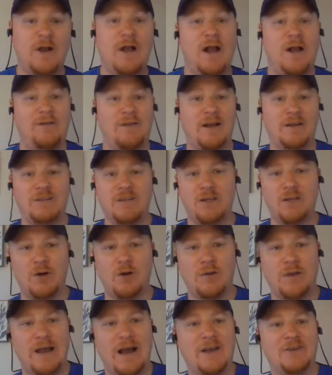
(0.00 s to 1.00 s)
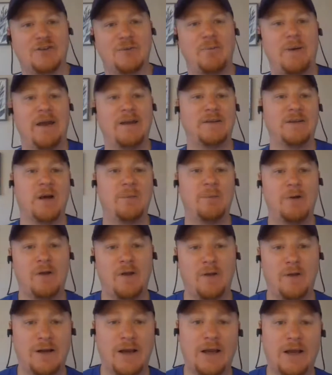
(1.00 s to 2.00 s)
And next thing you know, the guys are banged up.
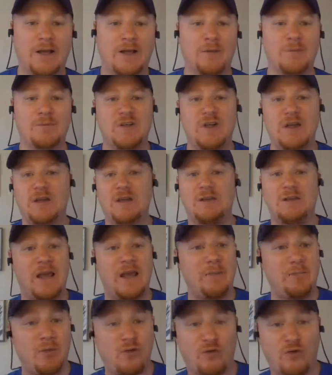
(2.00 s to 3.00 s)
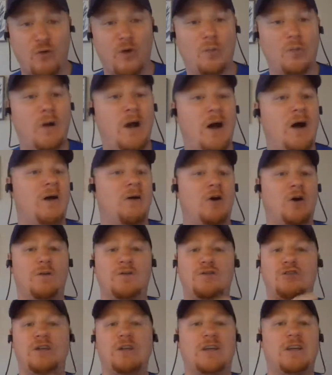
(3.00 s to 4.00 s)
Another guy comes in, they perform well, and all of
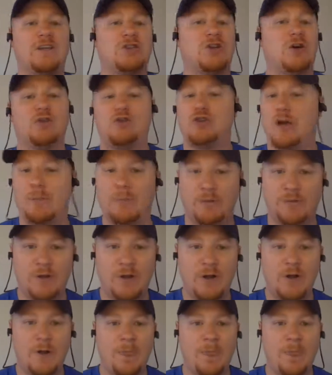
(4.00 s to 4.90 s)
a sudden it gets all jumbled.